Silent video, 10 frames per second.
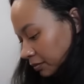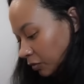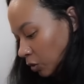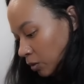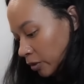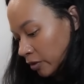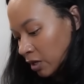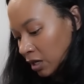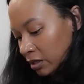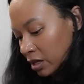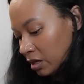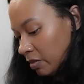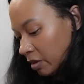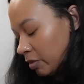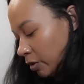The Royal Holiday
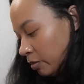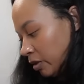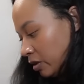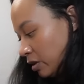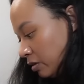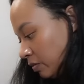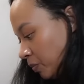by Mirabilia.